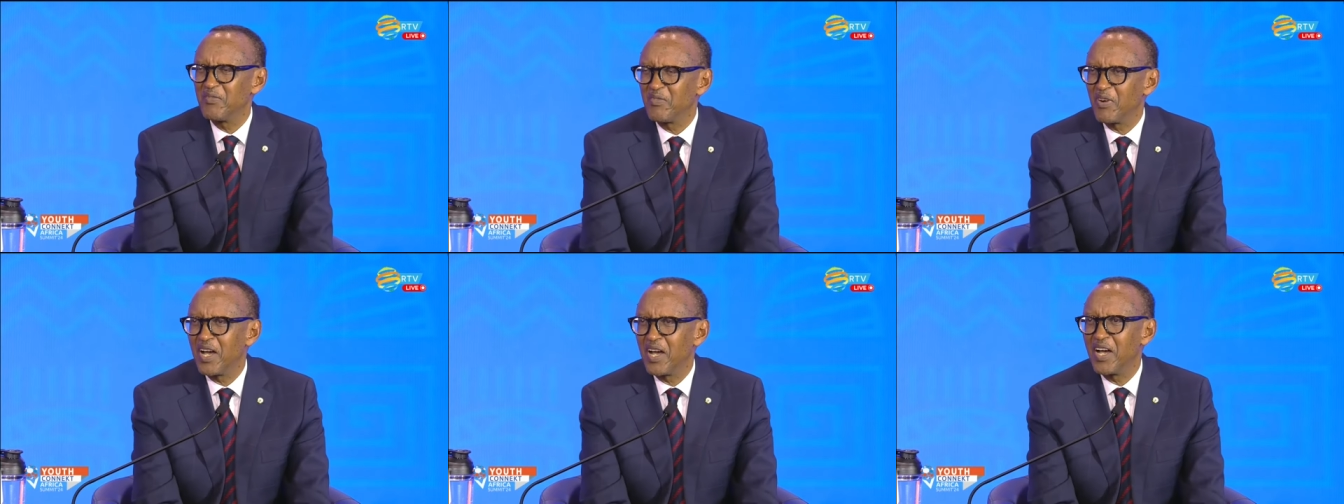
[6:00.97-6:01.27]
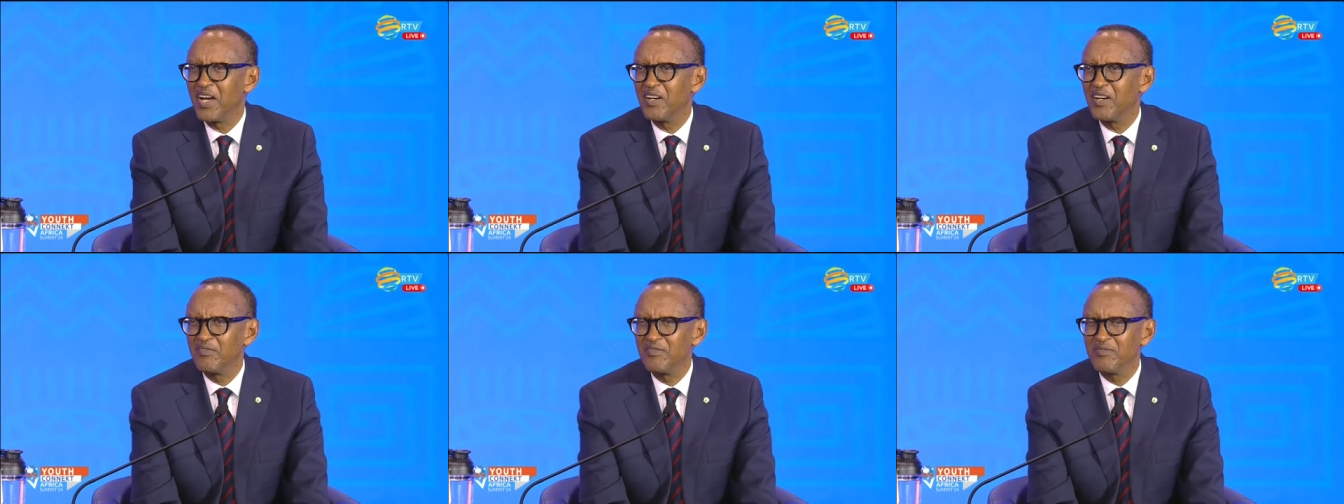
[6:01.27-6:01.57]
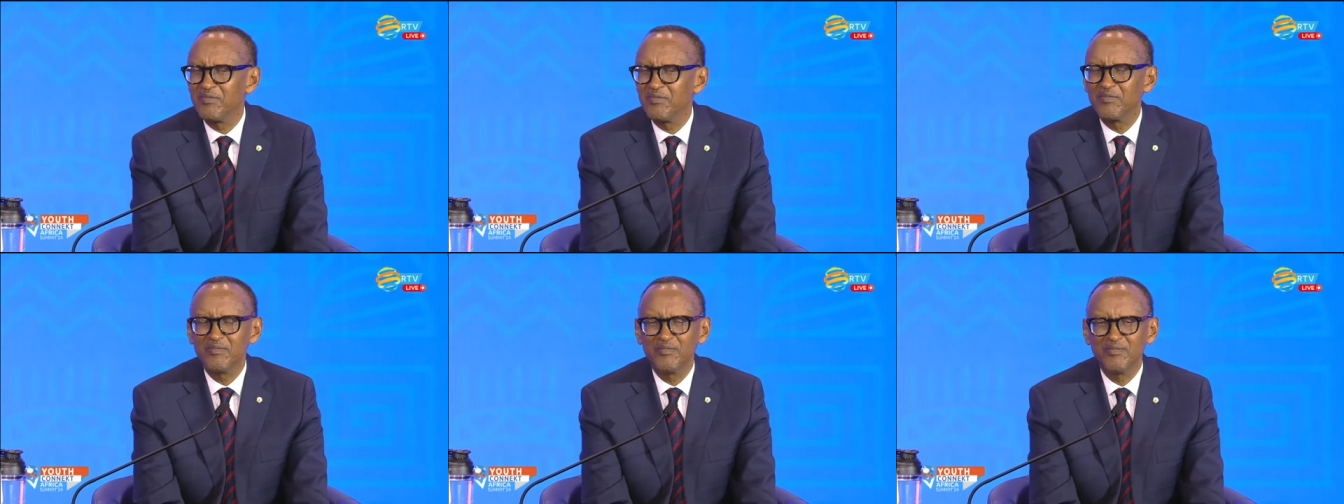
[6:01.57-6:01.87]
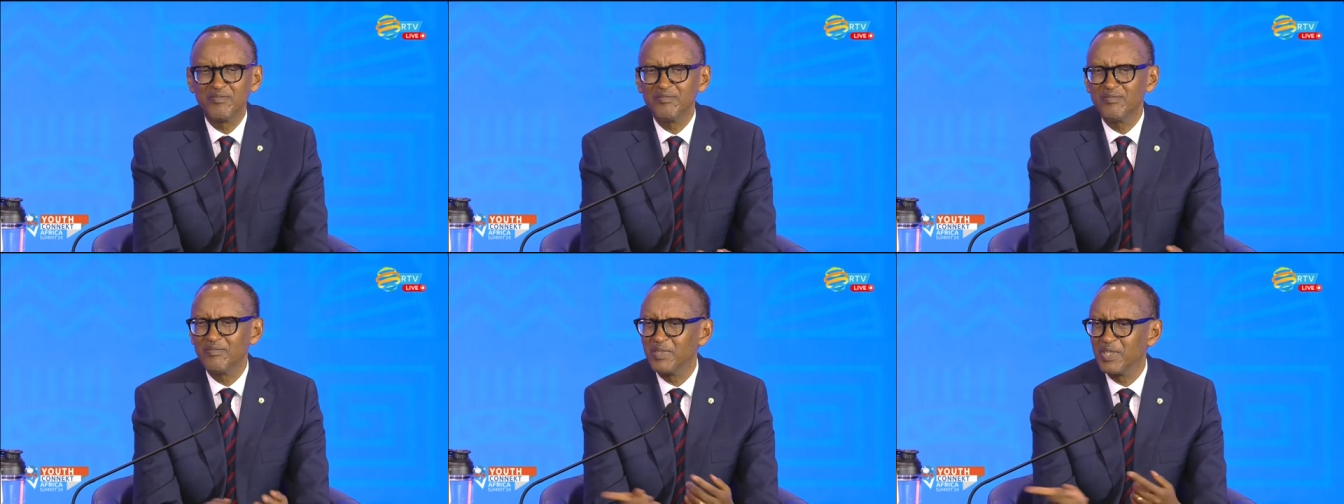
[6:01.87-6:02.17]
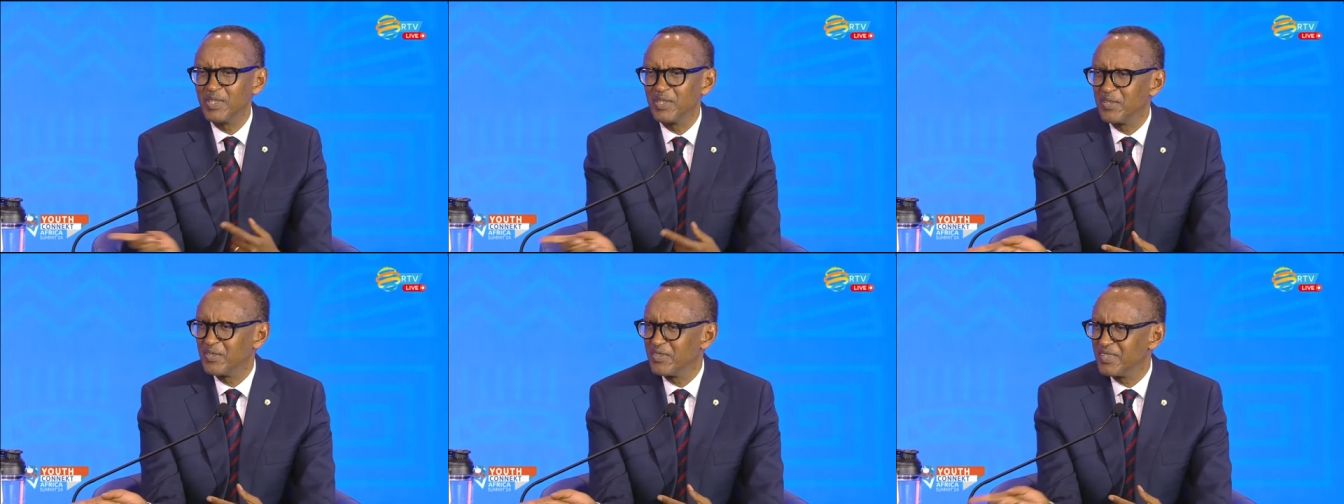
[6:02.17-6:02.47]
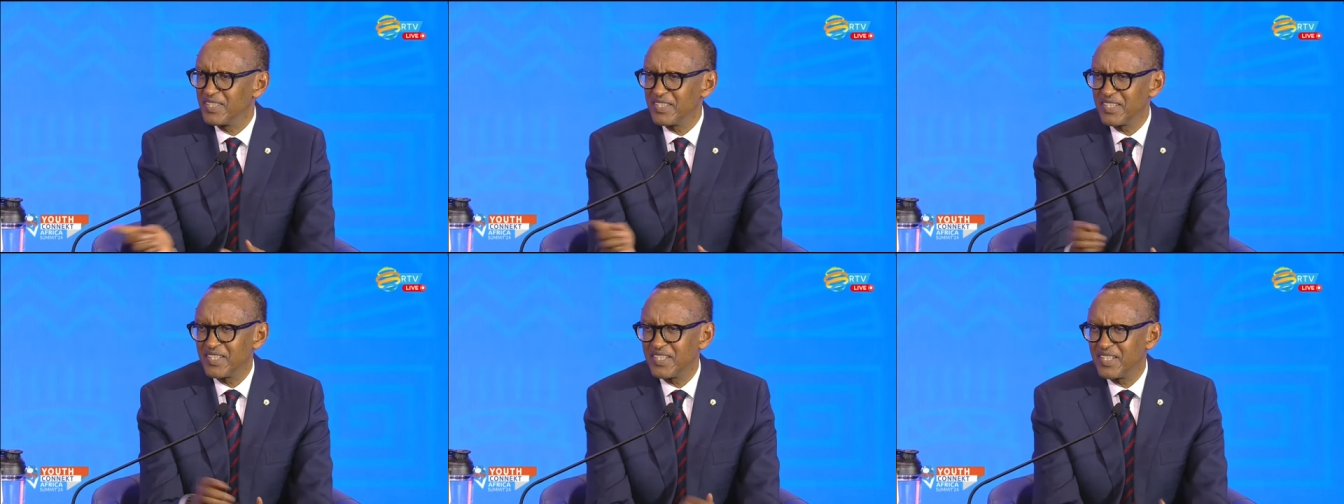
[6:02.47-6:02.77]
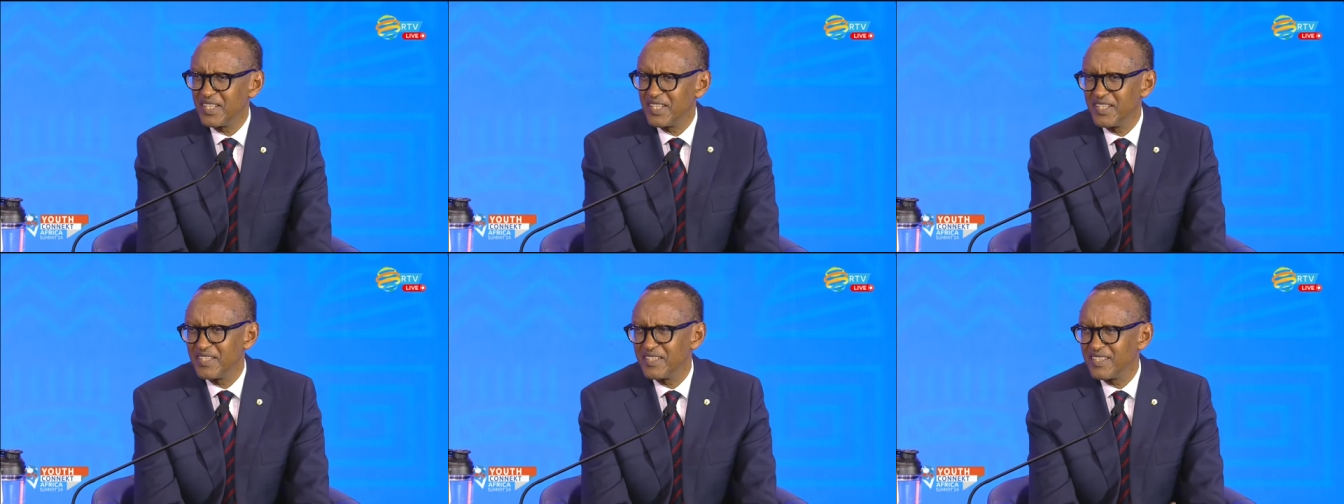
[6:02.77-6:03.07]
I have been on this
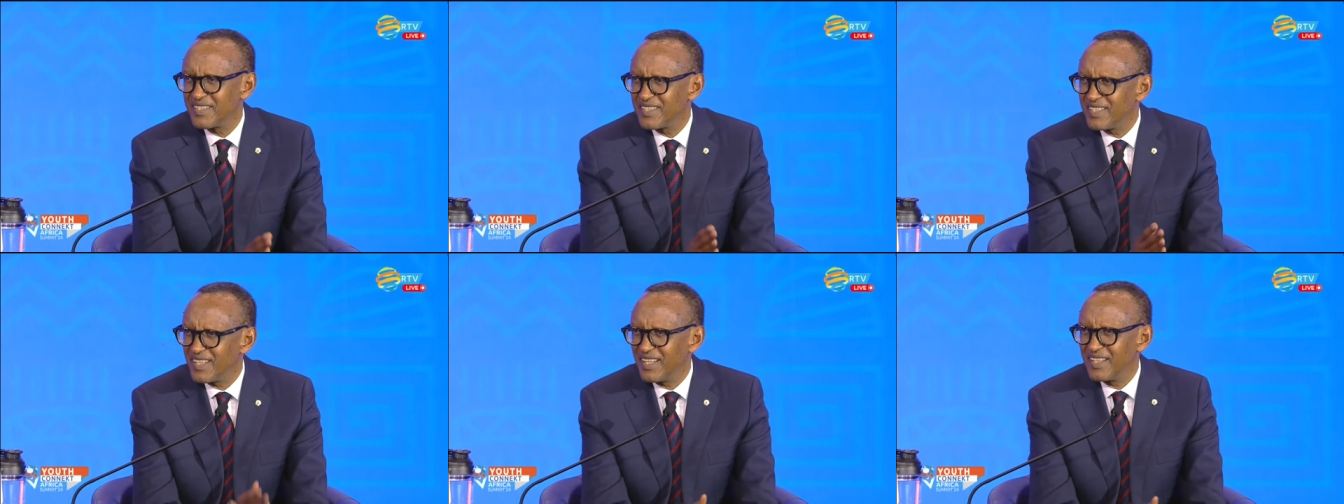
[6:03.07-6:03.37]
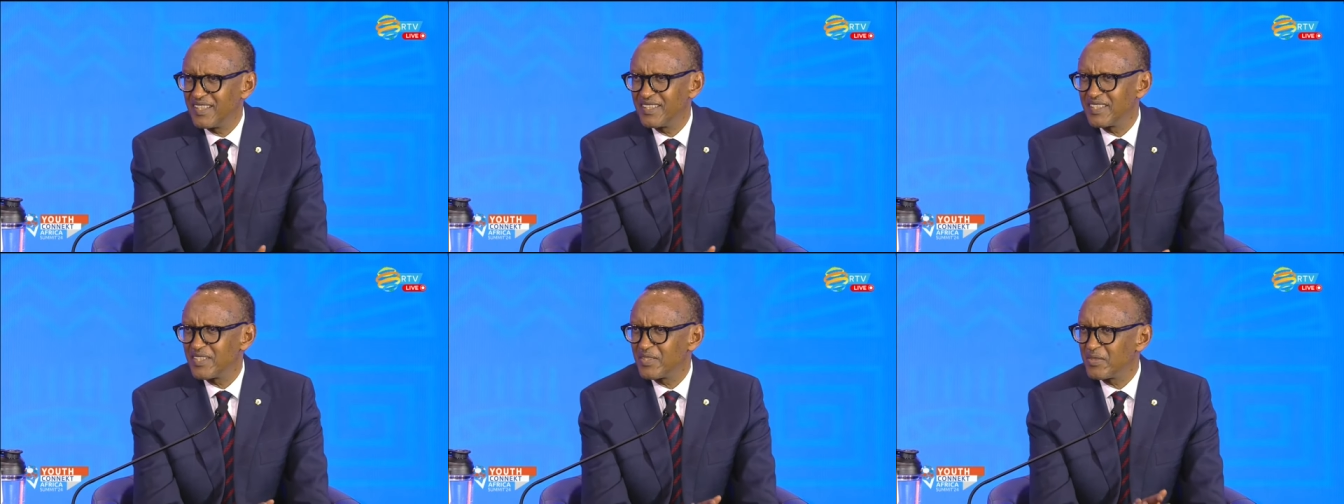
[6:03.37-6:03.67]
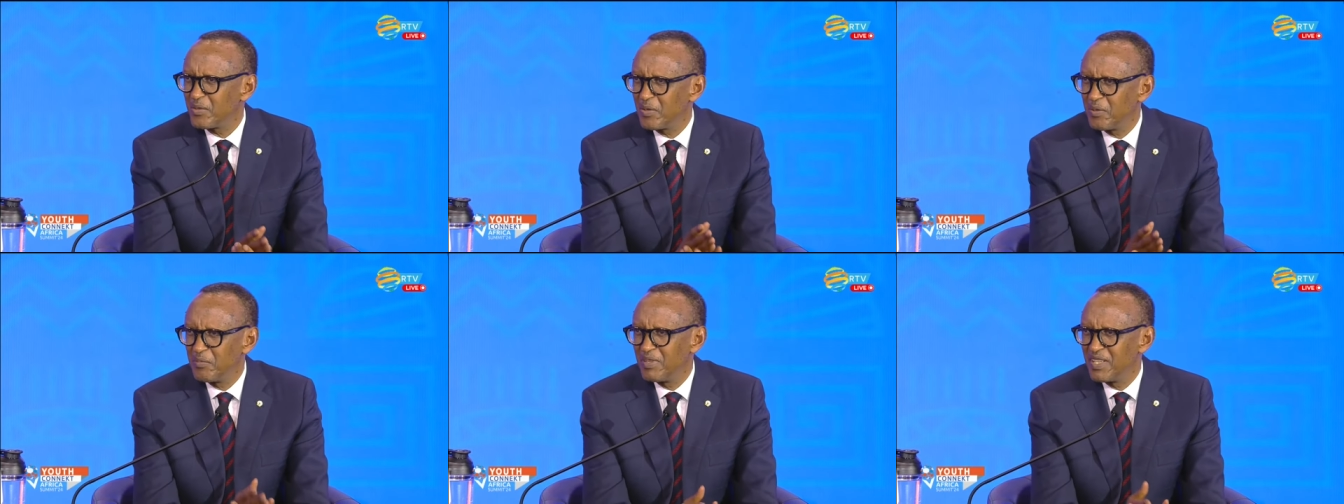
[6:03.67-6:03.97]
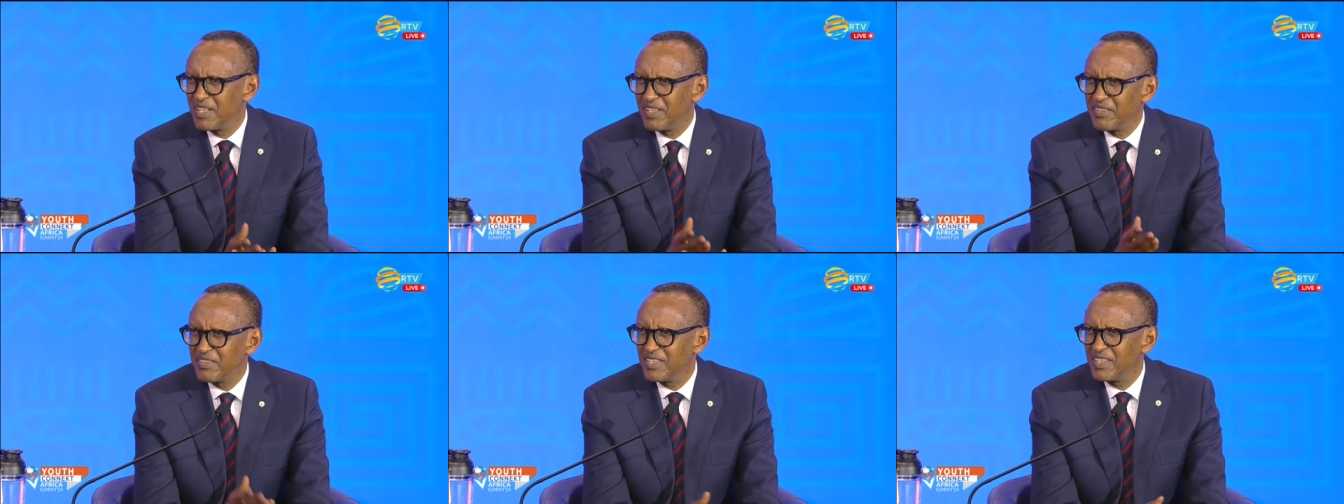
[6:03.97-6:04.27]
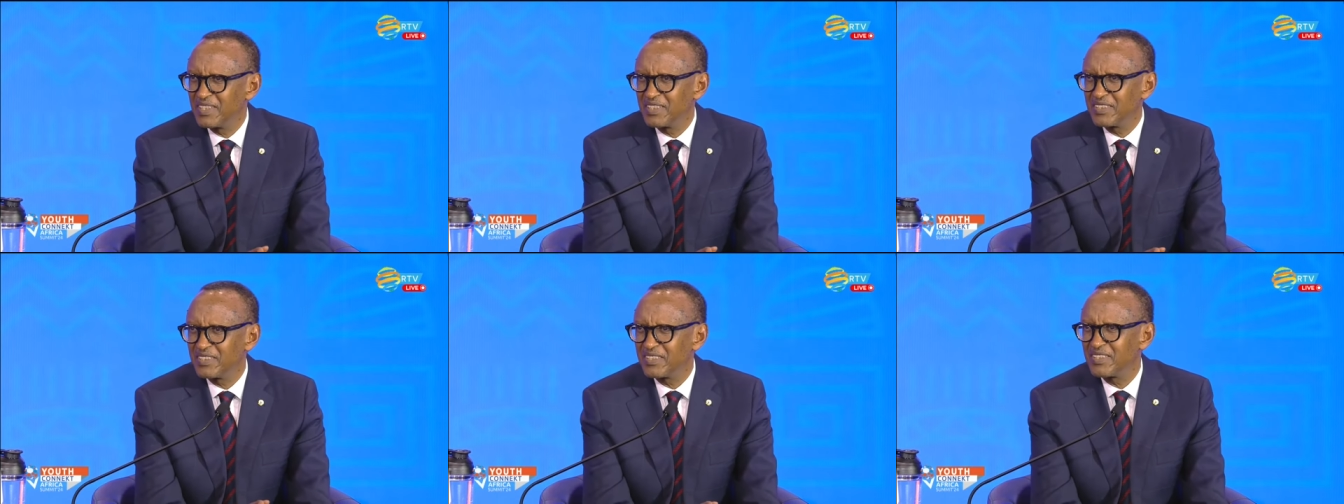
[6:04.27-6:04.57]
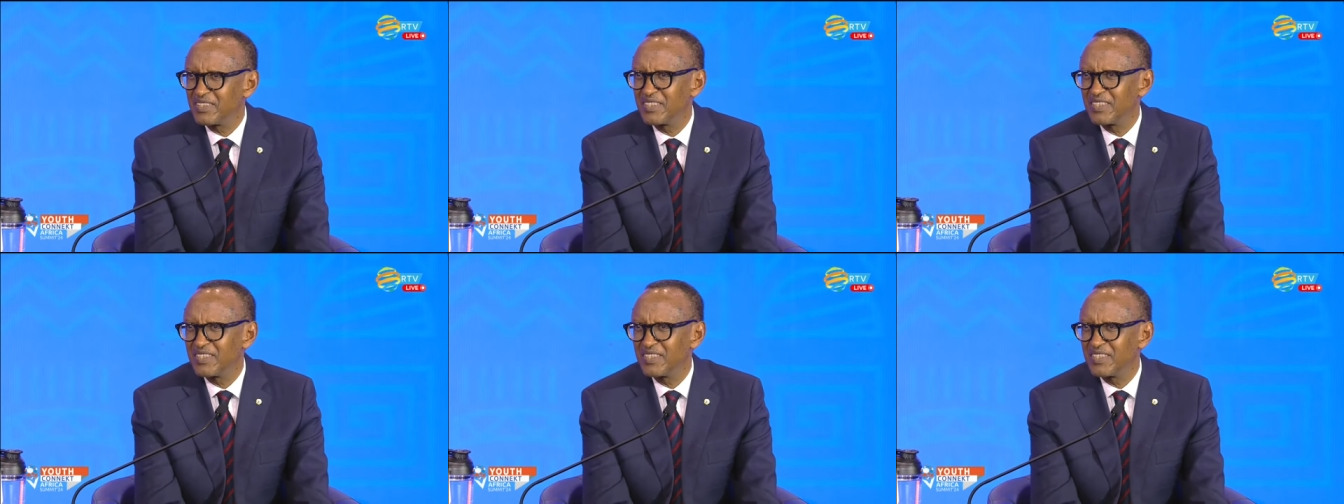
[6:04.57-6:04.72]
stage saying so many things